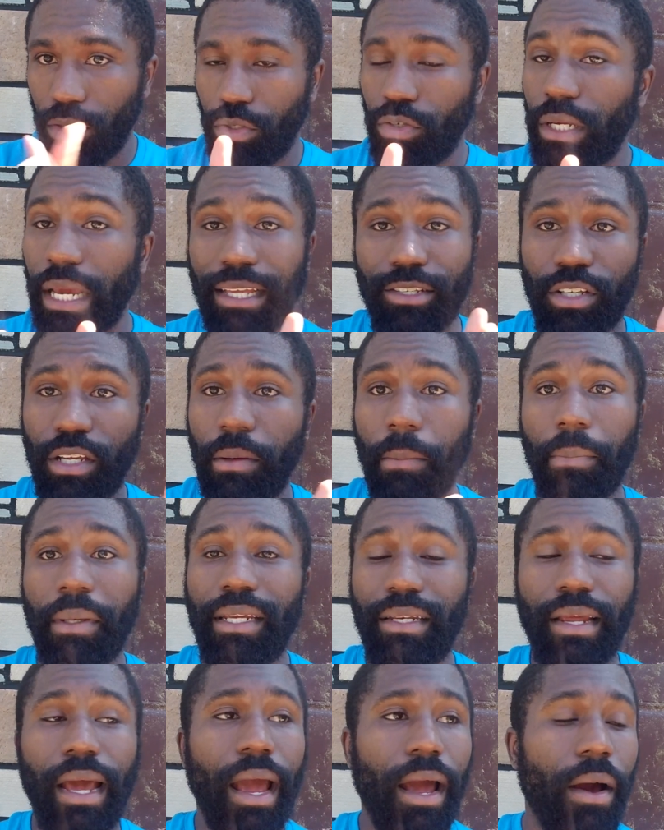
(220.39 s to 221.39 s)
you guys are getting
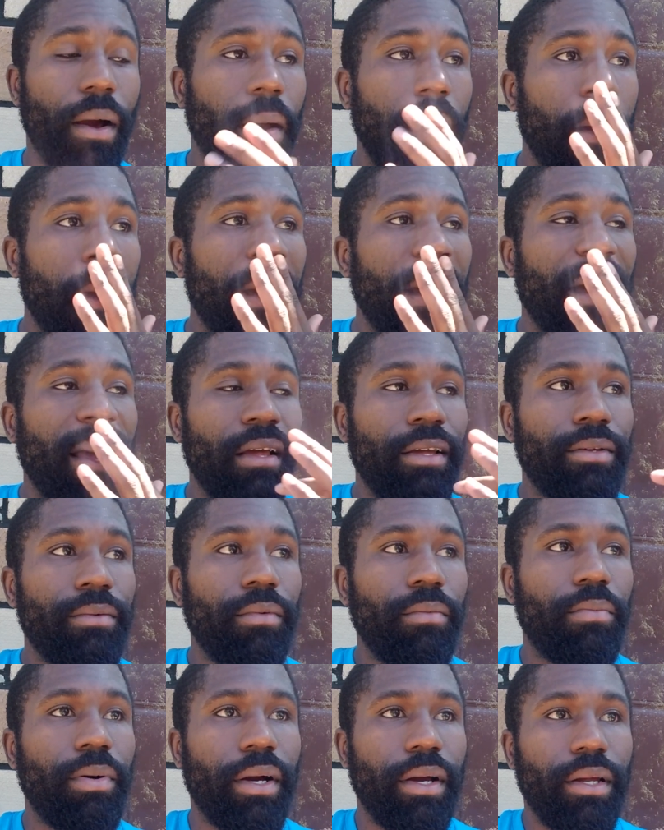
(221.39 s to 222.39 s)
beat down.
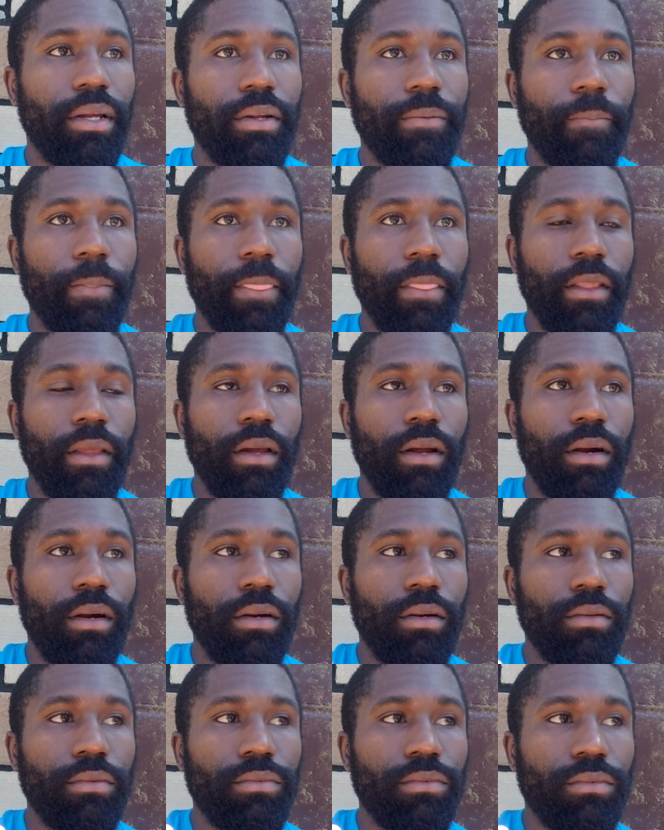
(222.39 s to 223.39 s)
But
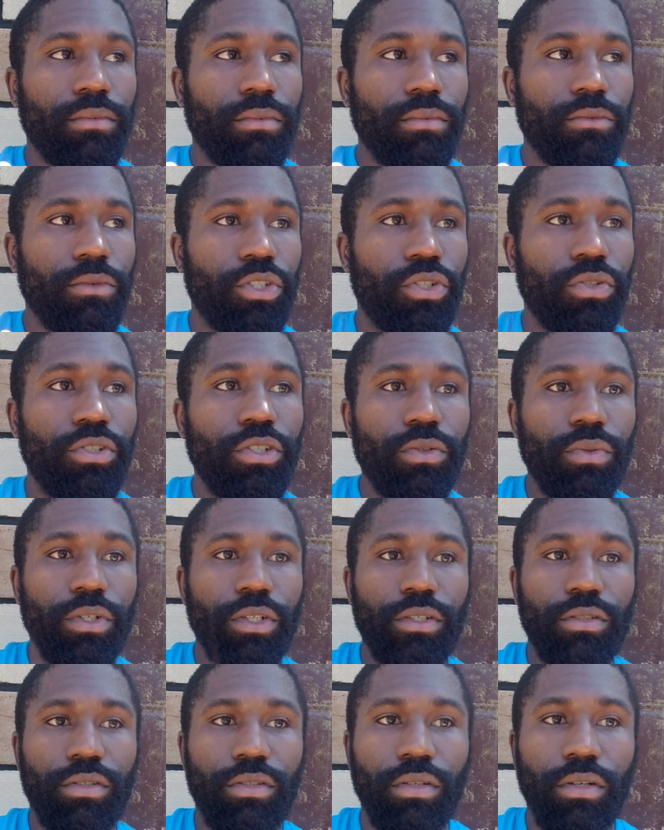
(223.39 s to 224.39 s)
what you do
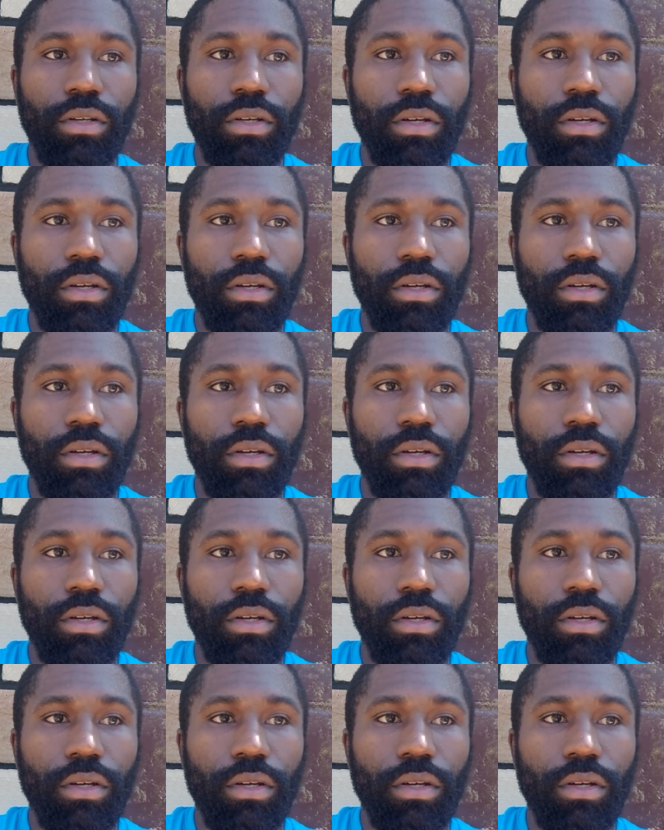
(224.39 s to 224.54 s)
is,